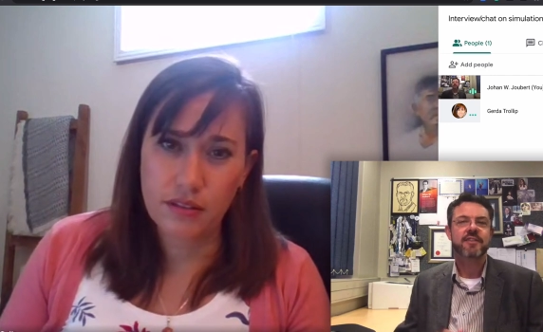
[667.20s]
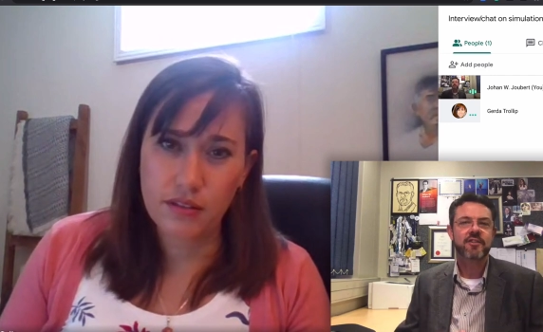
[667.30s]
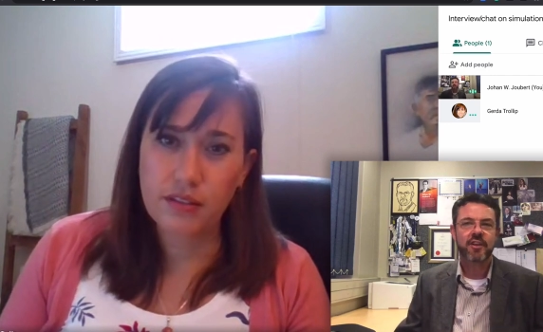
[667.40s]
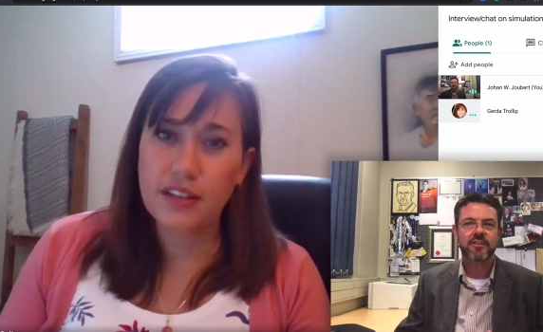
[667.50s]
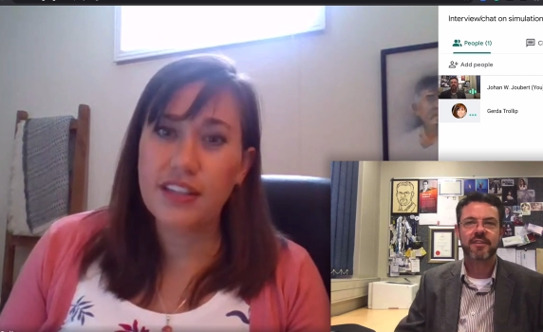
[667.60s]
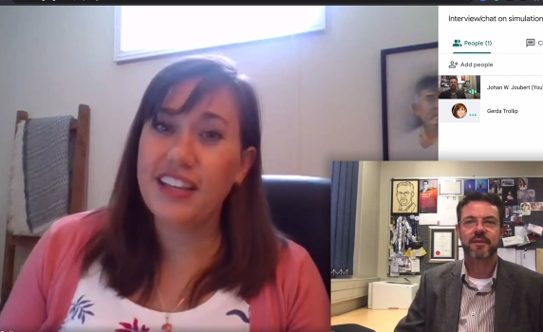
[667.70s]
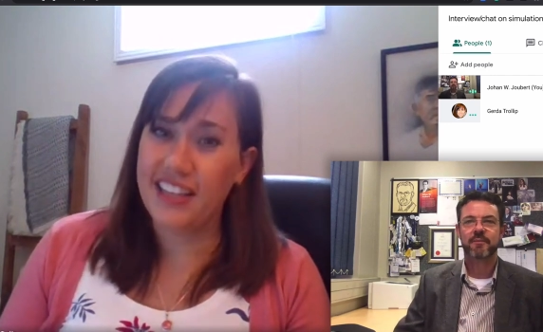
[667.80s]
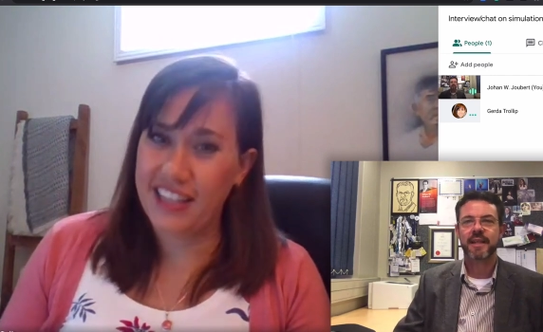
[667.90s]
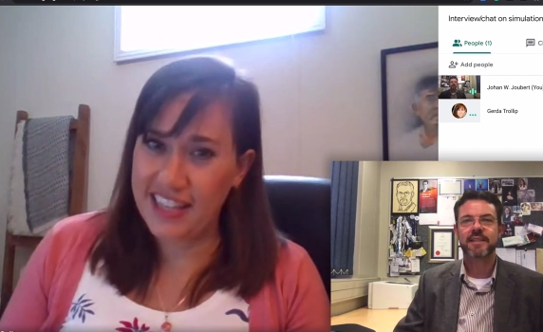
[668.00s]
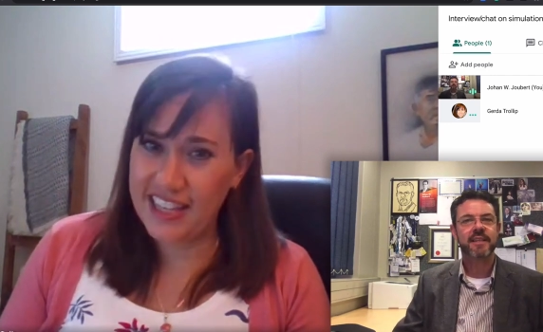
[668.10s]
Speaker 1: it's not
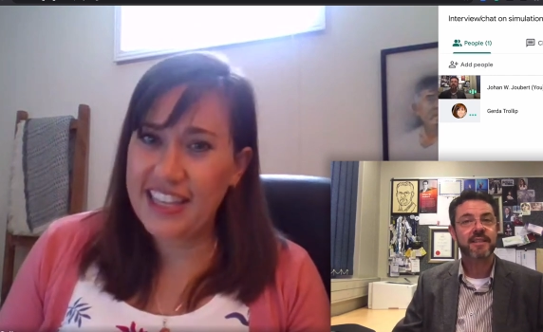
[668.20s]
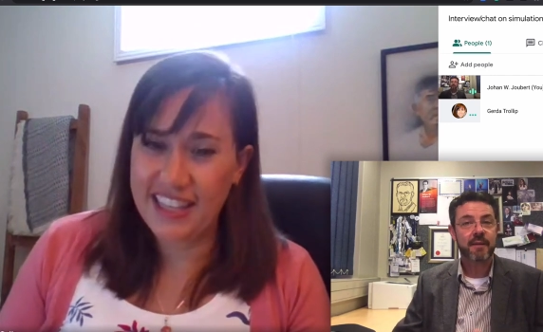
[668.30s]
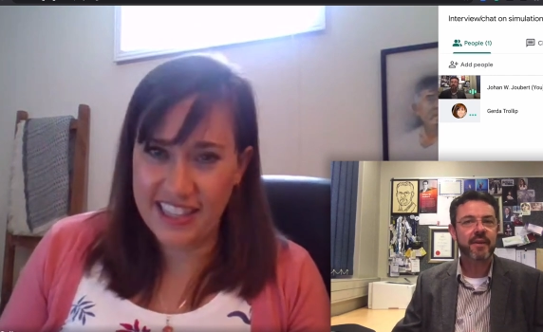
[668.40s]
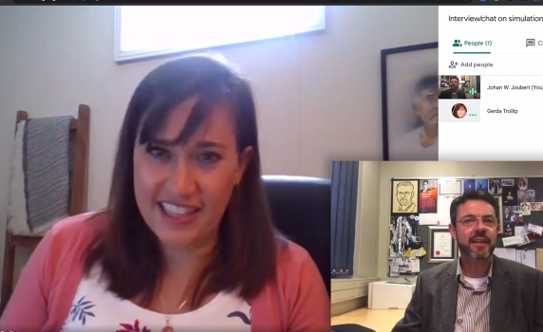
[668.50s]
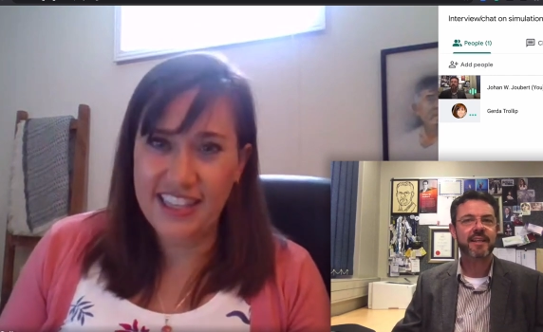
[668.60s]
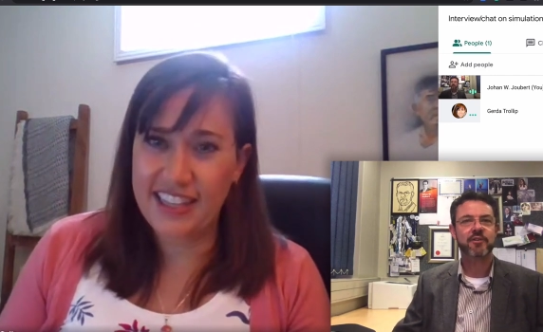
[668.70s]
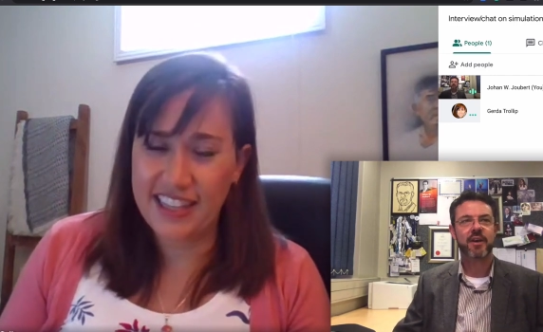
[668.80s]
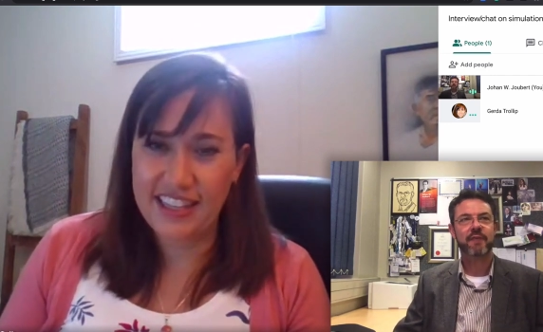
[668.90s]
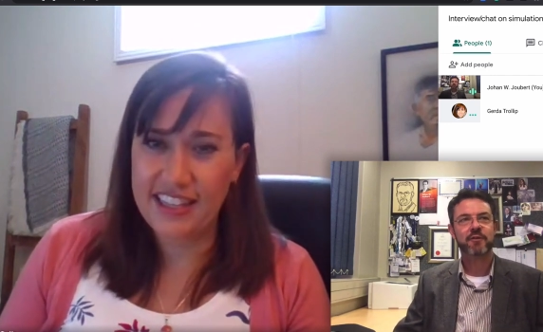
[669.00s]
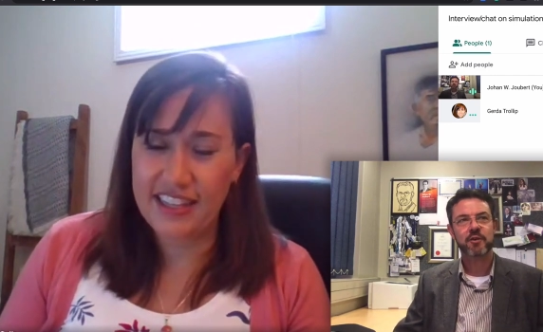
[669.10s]
um, it, it's something that you
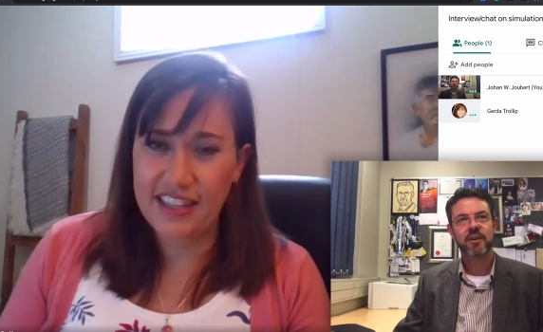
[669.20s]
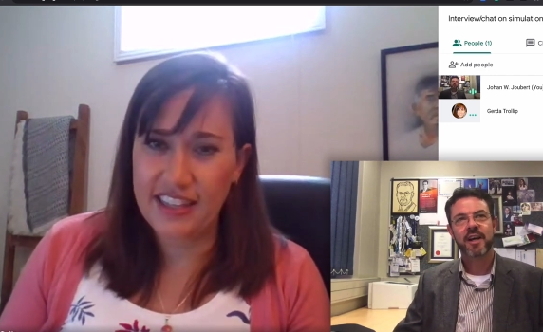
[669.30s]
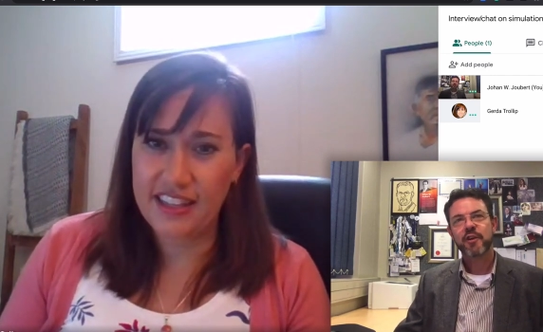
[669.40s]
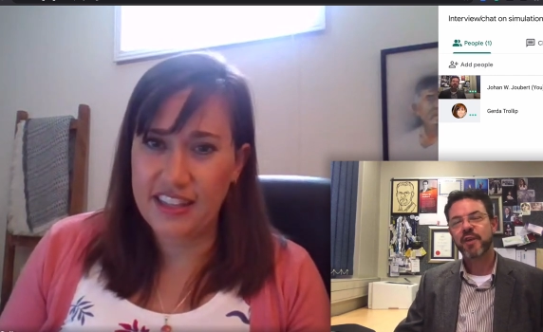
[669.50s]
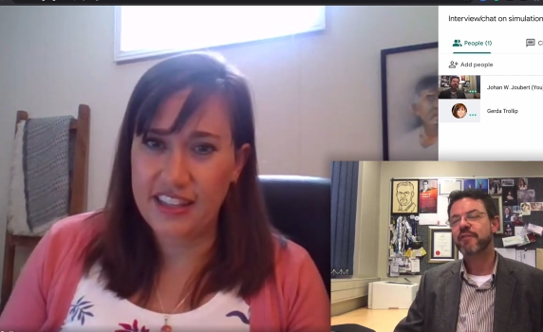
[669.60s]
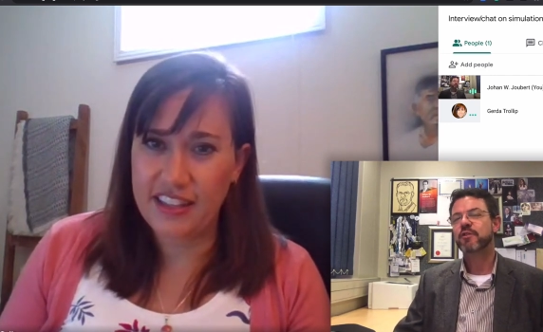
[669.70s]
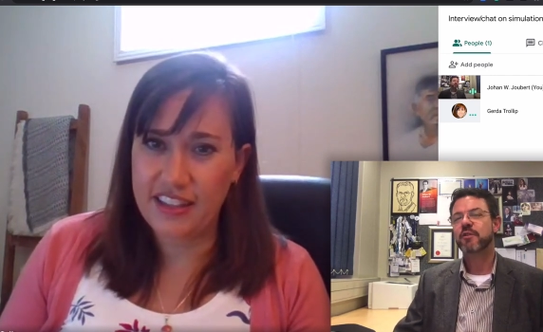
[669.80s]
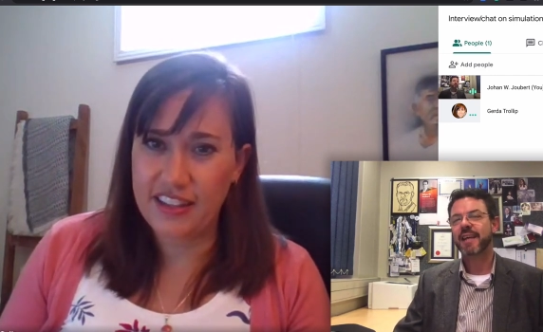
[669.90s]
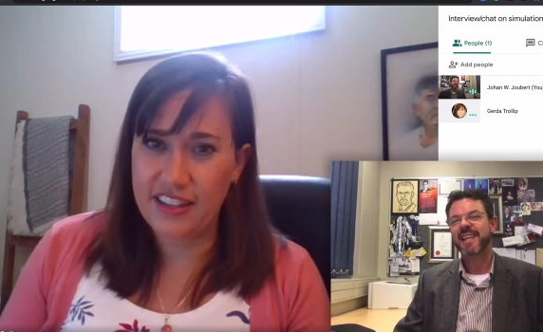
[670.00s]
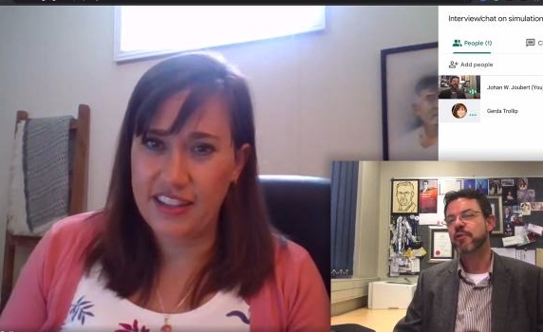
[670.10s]
have to you have to
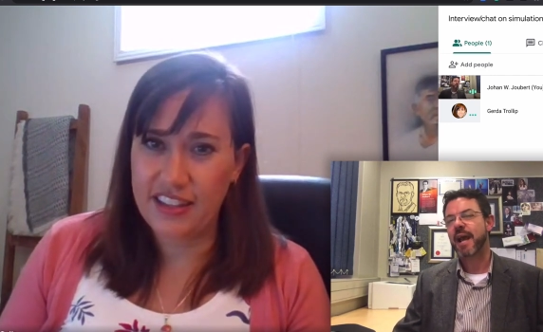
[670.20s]
get